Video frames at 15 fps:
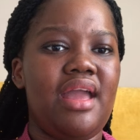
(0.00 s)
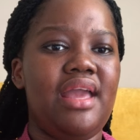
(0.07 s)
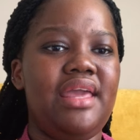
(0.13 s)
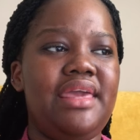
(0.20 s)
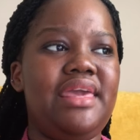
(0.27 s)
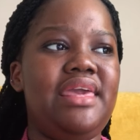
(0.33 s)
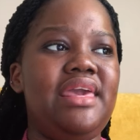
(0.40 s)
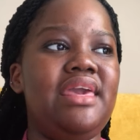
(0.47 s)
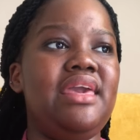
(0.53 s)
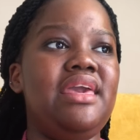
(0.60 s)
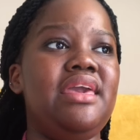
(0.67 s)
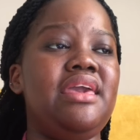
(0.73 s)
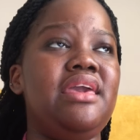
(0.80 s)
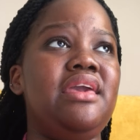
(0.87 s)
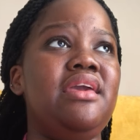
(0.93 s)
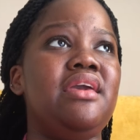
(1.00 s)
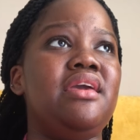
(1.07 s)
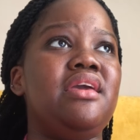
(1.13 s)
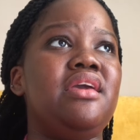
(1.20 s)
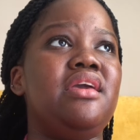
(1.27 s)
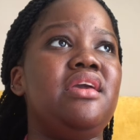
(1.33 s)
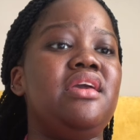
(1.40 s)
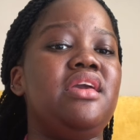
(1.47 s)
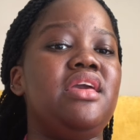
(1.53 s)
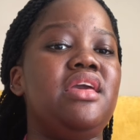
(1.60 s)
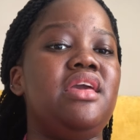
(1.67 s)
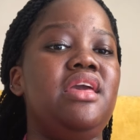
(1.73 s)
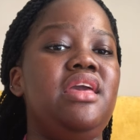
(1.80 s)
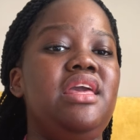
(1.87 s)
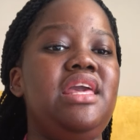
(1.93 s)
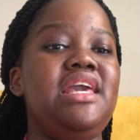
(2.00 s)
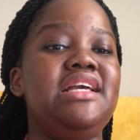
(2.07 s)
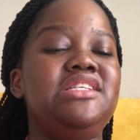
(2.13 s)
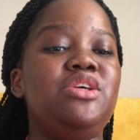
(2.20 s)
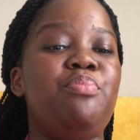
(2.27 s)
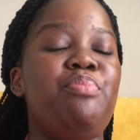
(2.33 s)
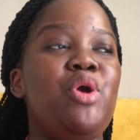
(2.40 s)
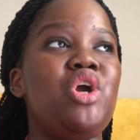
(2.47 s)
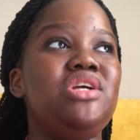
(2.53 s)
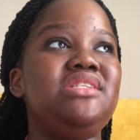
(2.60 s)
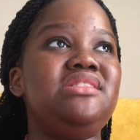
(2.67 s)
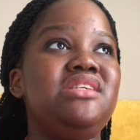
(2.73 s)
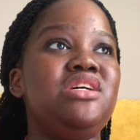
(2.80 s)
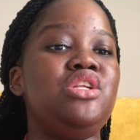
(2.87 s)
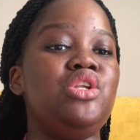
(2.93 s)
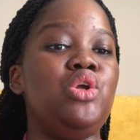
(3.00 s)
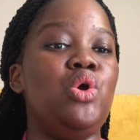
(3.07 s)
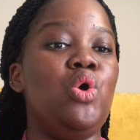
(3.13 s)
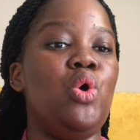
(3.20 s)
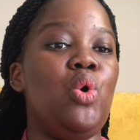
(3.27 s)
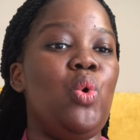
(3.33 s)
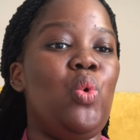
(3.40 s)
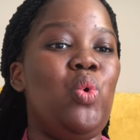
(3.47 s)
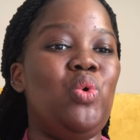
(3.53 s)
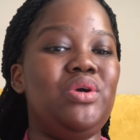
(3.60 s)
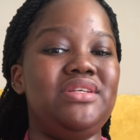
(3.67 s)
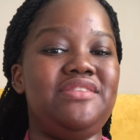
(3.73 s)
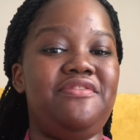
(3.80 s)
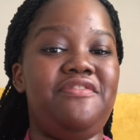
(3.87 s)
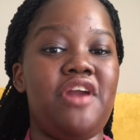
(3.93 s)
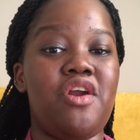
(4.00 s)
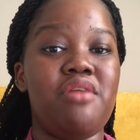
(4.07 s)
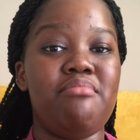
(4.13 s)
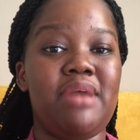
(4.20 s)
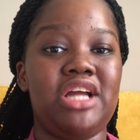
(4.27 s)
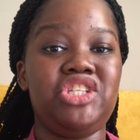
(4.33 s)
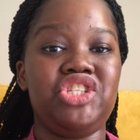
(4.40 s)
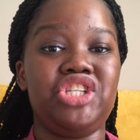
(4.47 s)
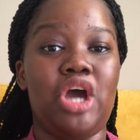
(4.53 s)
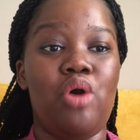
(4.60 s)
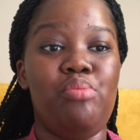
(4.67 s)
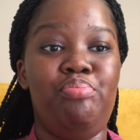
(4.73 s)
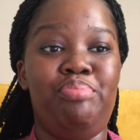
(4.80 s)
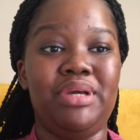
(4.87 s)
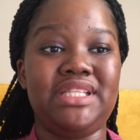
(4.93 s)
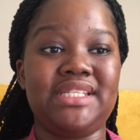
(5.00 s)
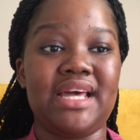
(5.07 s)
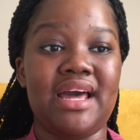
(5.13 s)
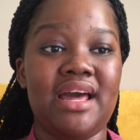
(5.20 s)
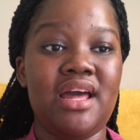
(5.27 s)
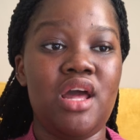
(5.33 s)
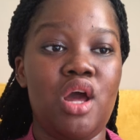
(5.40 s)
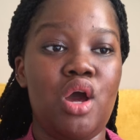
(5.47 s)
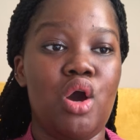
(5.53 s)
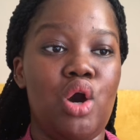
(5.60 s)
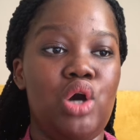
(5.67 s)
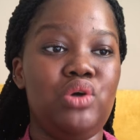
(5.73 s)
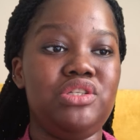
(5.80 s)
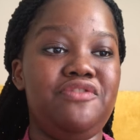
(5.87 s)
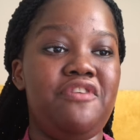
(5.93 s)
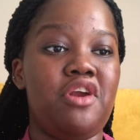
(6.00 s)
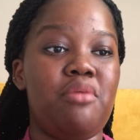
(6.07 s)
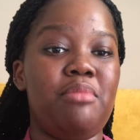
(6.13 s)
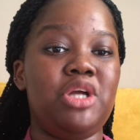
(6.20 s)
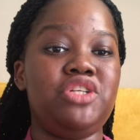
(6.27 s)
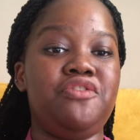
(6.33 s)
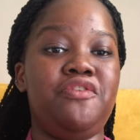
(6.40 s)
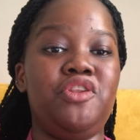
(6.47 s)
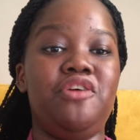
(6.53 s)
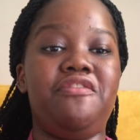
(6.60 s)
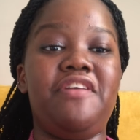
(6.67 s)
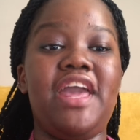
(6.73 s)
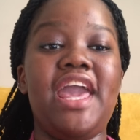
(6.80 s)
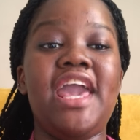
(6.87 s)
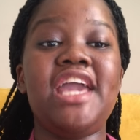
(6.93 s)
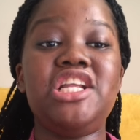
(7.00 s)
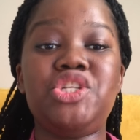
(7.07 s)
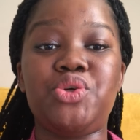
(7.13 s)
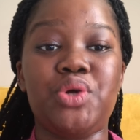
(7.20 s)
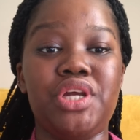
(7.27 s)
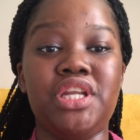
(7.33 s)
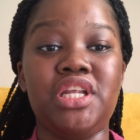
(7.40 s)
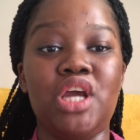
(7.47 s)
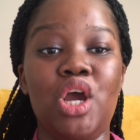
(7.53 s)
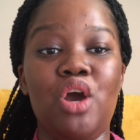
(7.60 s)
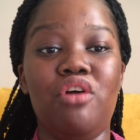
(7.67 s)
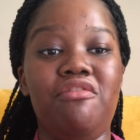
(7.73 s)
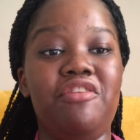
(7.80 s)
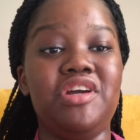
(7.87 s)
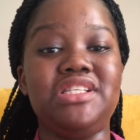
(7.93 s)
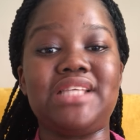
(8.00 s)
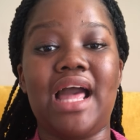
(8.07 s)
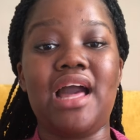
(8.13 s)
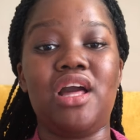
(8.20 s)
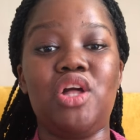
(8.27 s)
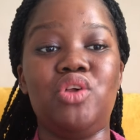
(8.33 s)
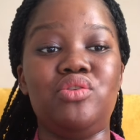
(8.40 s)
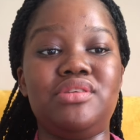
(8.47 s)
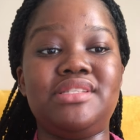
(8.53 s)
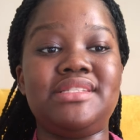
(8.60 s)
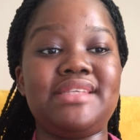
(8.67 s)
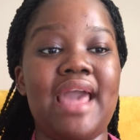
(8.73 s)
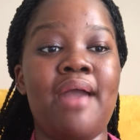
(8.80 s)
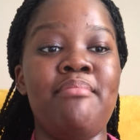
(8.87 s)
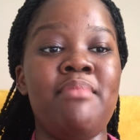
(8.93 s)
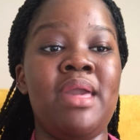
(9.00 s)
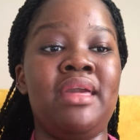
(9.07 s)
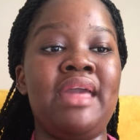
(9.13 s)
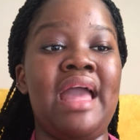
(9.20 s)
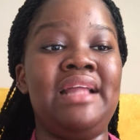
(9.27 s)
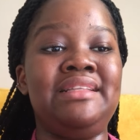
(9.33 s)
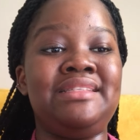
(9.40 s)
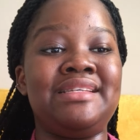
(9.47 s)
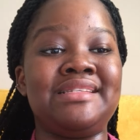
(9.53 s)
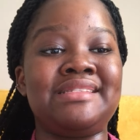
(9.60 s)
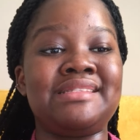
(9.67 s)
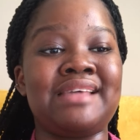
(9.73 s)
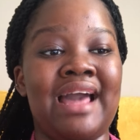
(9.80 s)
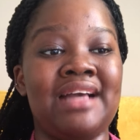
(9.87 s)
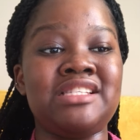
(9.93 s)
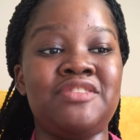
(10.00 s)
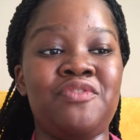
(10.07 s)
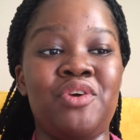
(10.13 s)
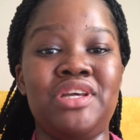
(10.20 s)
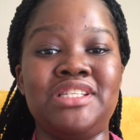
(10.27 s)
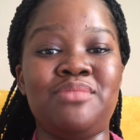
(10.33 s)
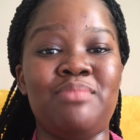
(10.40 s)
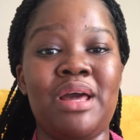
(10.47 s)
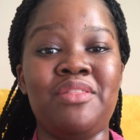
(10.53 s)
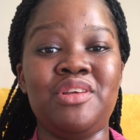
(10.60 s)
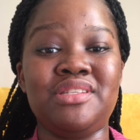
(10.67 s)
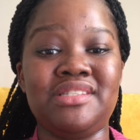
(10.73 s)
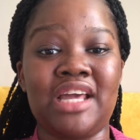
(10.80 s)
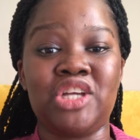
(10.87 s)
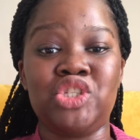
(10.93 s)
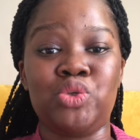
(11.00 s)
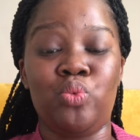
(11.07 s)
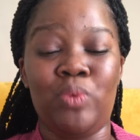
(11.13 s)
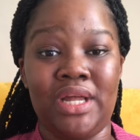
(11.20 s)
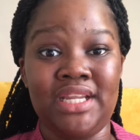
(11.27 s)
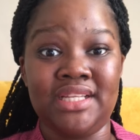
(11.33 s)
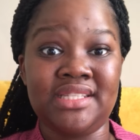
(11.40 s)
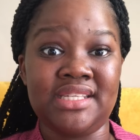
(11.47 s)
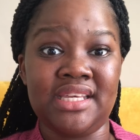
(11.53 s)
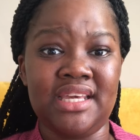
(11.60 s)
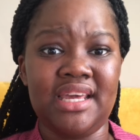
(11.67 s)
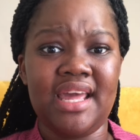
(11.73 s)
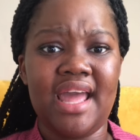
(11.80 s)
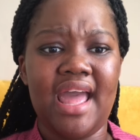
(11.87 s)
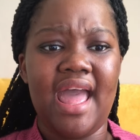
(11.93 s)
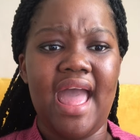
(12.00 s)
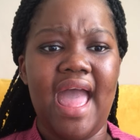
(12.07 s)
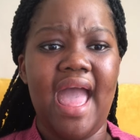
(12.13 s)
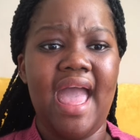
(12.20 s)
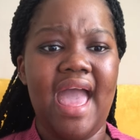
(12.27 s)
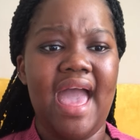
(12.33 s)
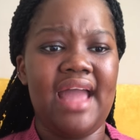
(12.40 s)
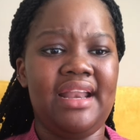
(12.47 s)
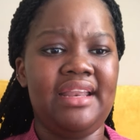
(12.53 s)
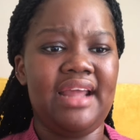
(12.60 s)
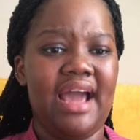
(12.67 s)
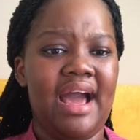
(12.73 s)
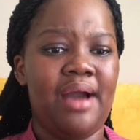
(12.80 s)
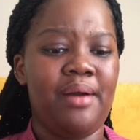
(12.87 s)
he is a person who is very much now bitter, who's very much full of hatred for his uncle's scamming and disgust for his mother's sexuality. and